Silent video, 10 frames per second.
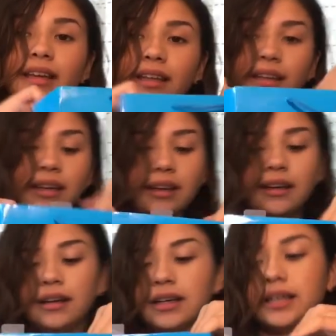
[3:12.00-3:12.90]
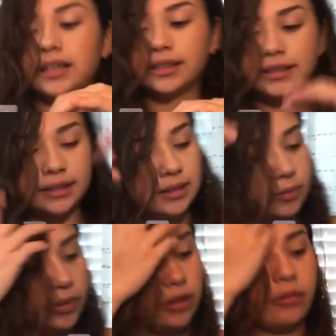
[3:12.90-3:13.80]
neatly because
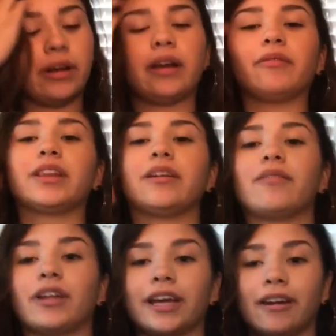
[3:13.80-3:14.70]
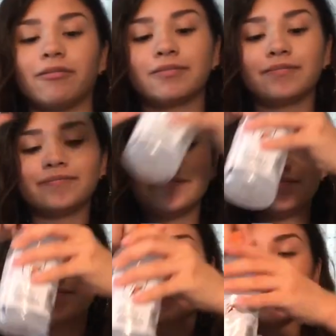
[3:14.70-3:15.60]
we don't want everything falling out.
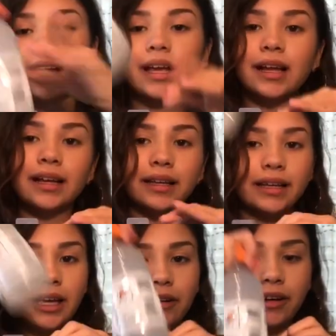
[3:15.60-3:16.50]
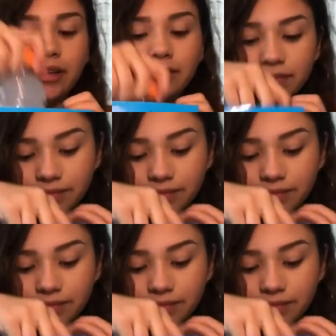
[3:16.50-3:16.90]
Gatorade,